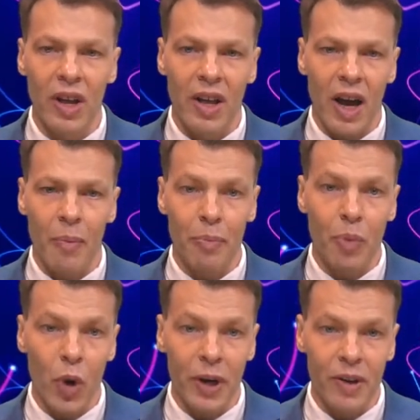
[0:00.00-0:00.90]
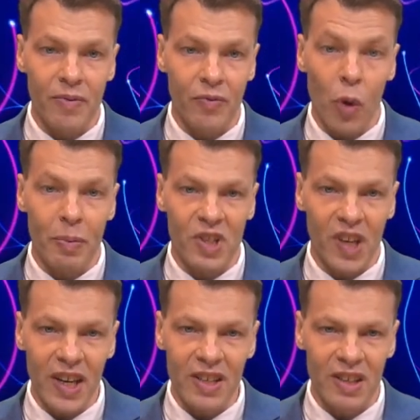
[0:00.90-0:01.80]
about
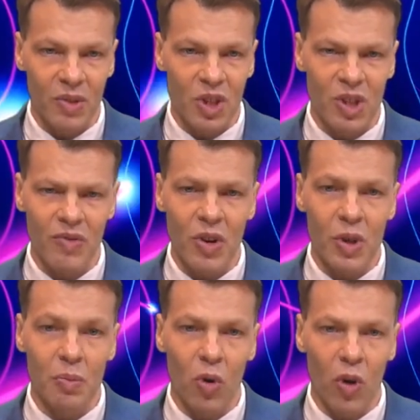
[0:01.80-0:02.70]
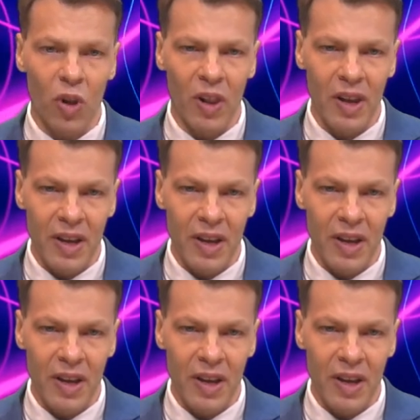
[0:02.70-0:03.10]
0.4%, which is a very small